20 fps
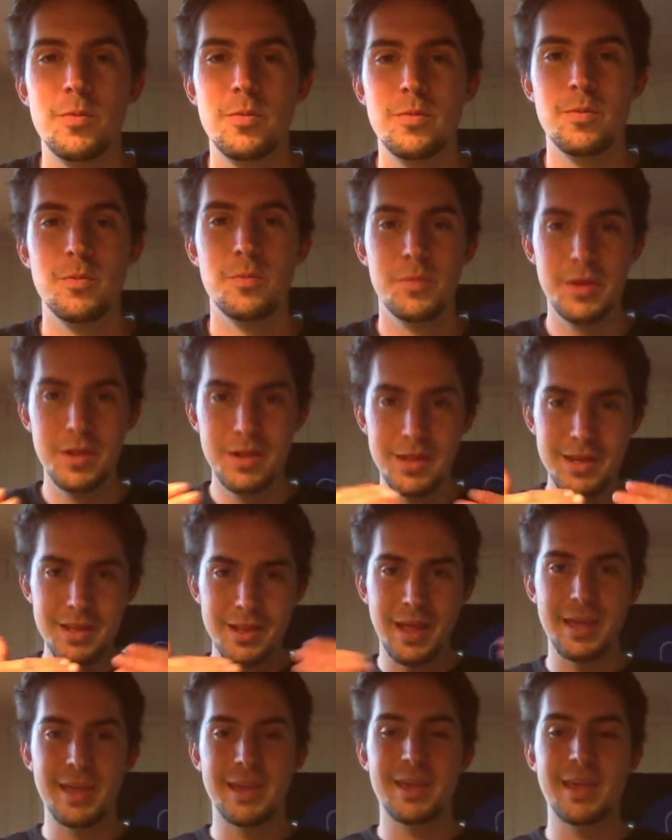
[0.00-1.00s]
really
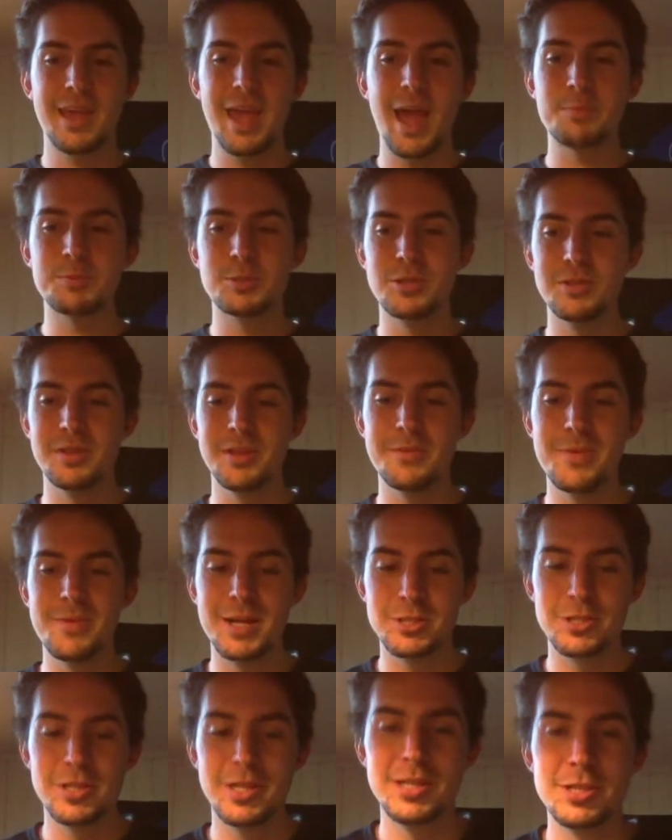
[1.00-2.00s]
like captured the
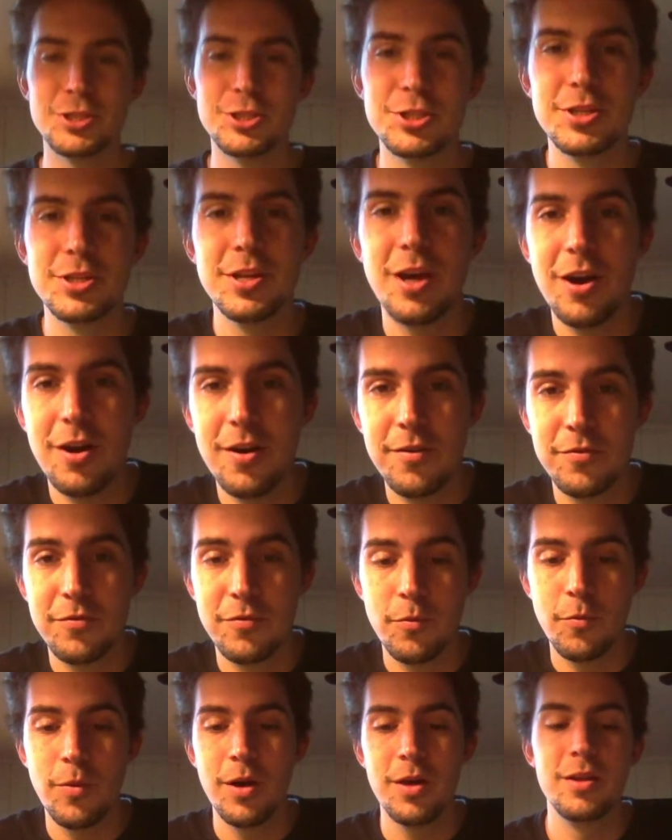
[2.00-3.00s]
imagination of
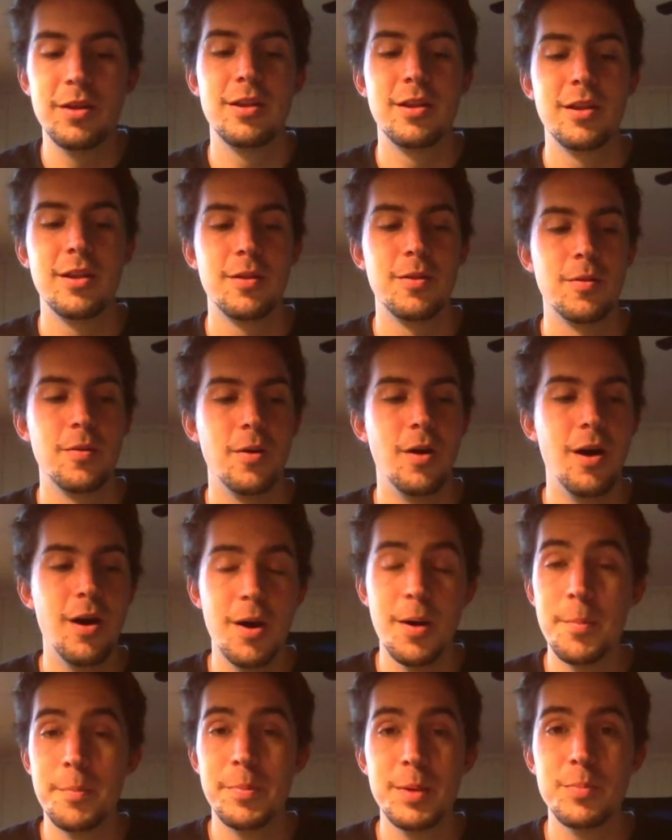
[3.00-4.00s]
what
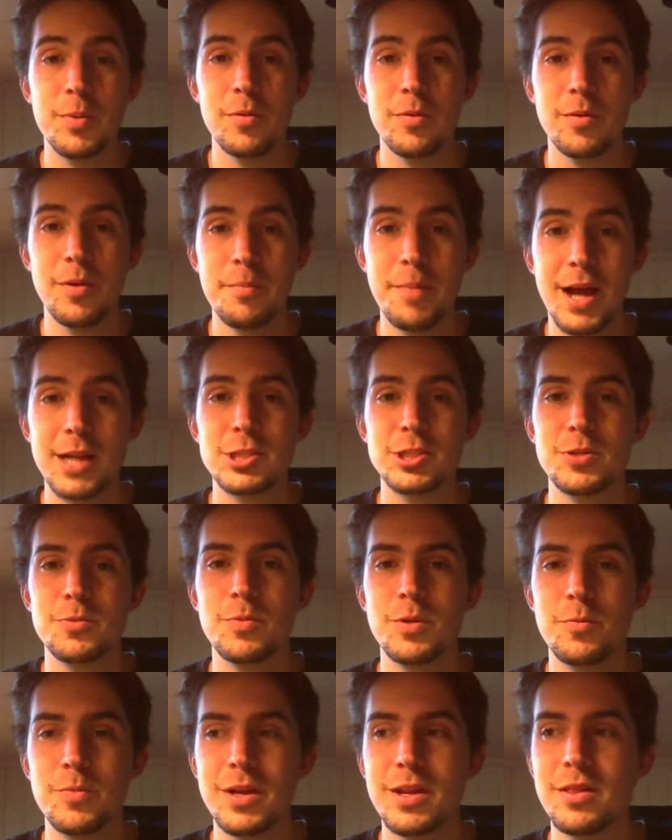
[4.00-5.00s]
people imagine
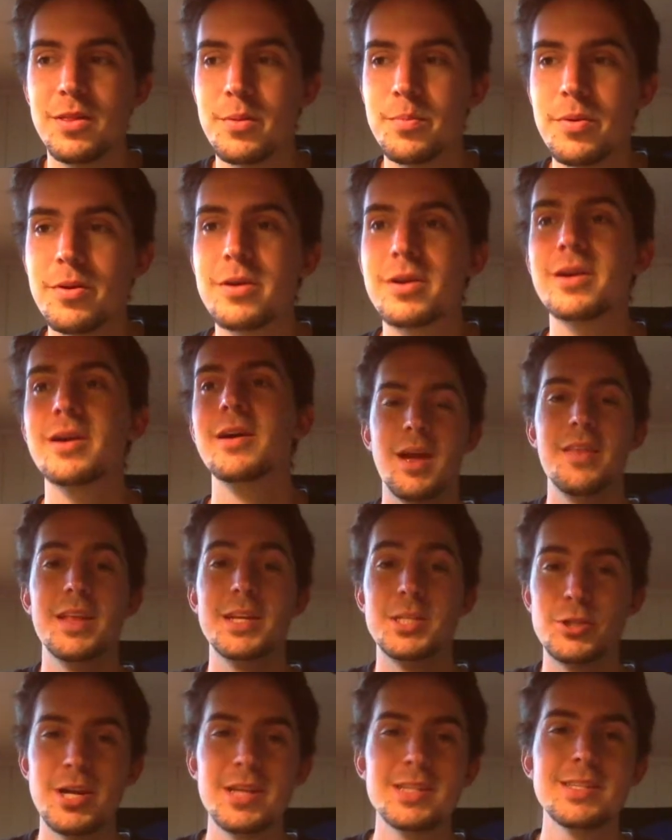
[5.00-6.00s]
when reading the book, and they
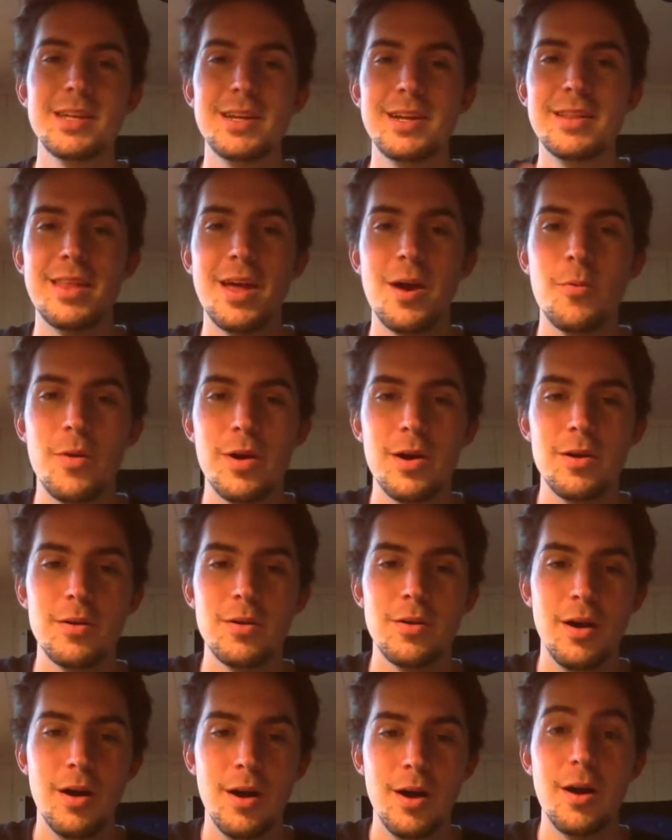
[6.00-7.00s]
translated that
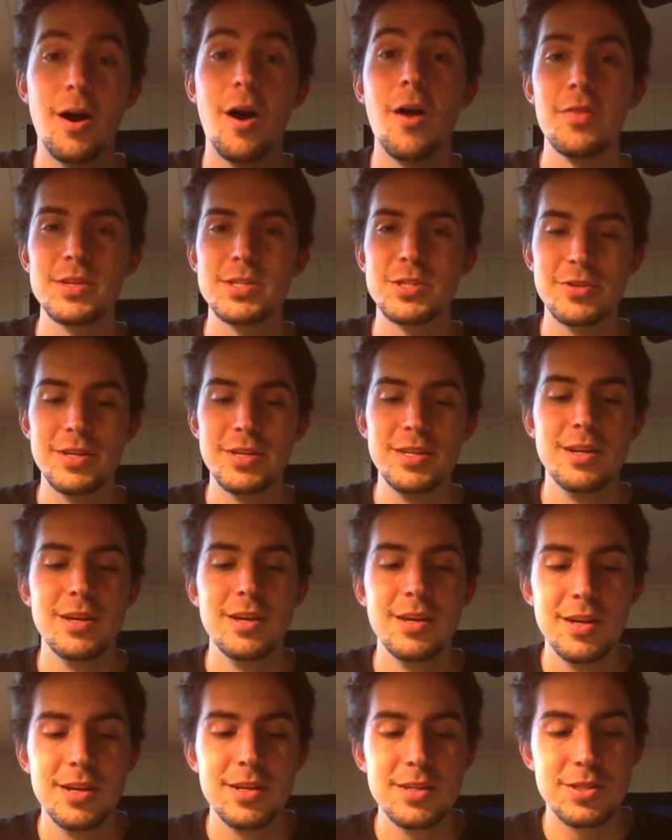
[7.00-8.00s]
well on the screen.
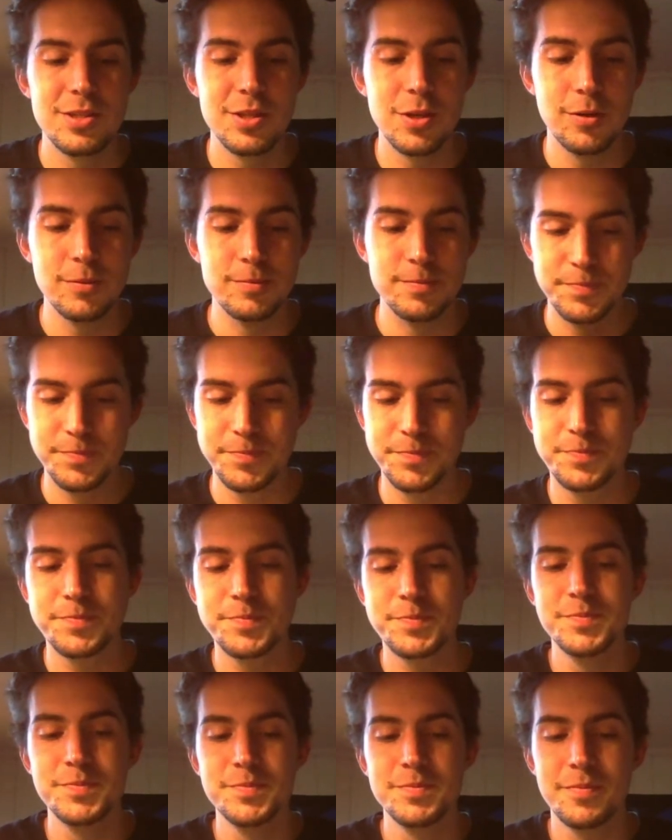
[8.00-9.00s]
So
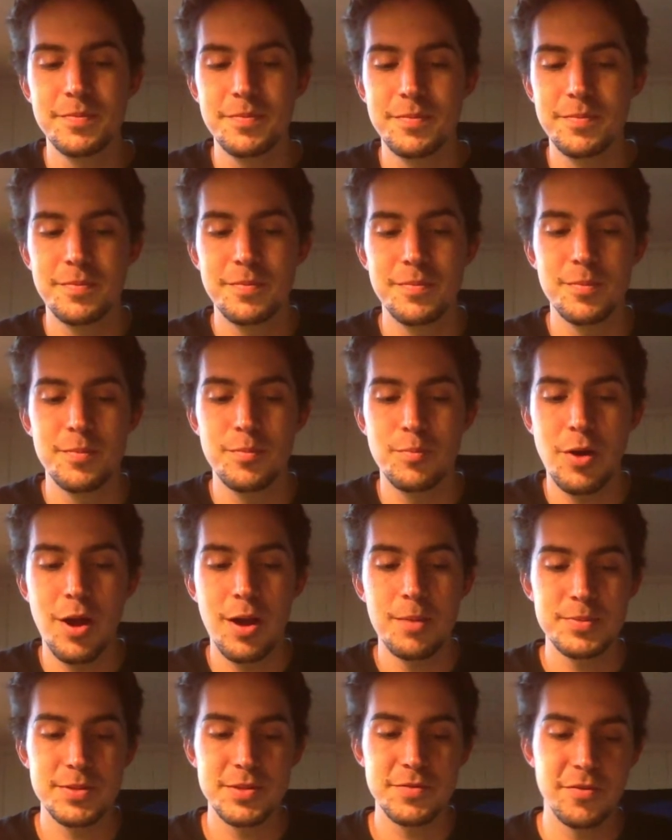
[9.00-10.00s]

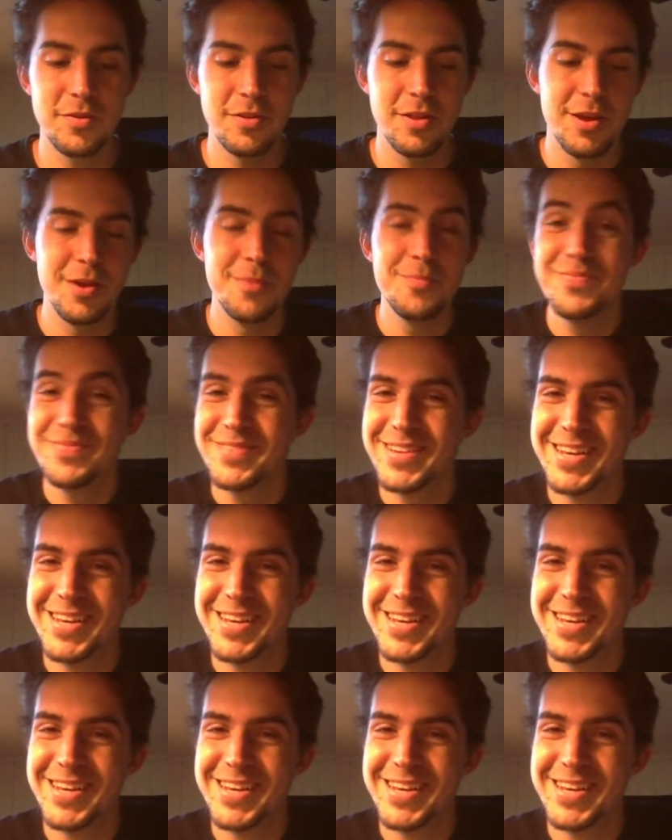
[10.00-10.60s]
props for them.